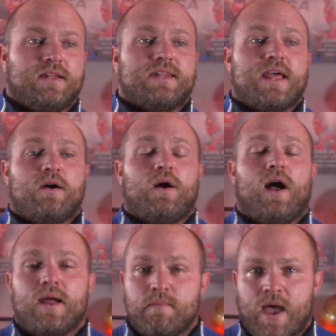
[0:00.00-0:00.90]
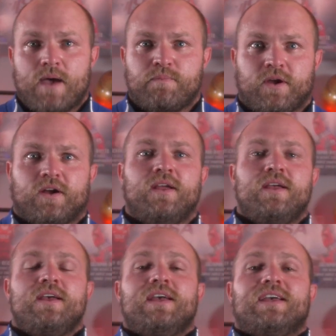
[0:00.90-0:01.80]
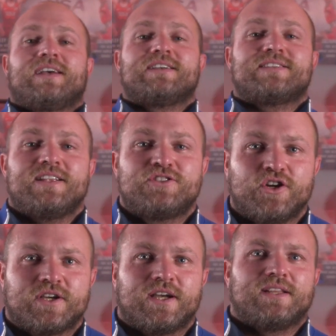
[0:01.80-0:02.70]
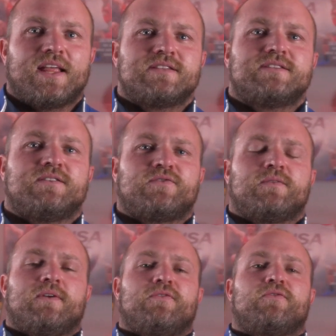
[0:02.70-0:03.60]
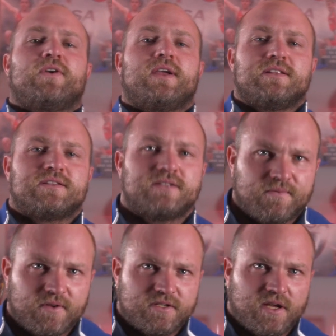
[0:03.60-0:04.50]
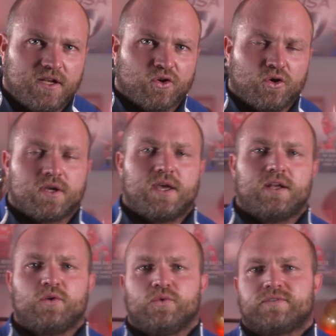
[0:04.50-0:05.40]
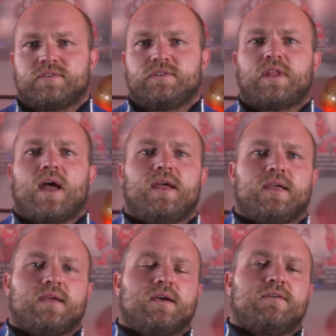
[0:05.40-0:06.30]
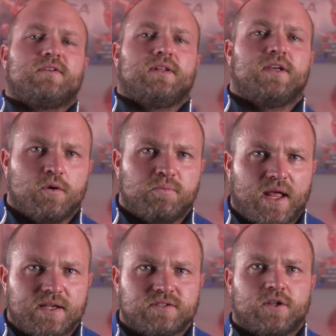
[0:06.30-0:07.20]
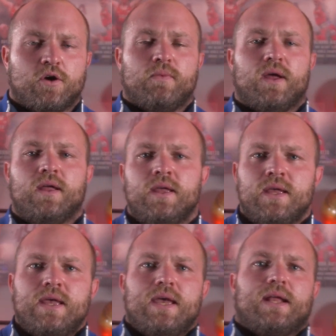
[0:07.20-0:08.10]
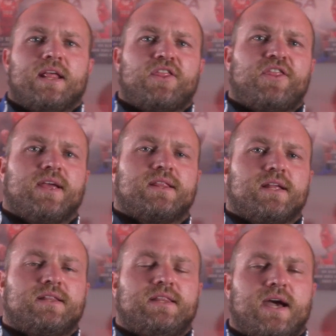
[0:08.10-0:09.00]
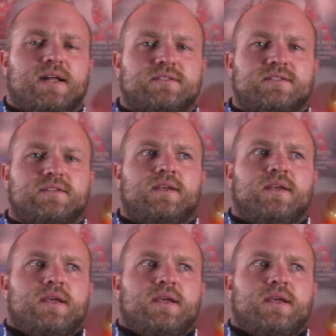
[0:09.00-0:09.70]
now I'm happier because I took a lesson from a freaking 17 year old kid who was dying of glioblastoma. And I think that that's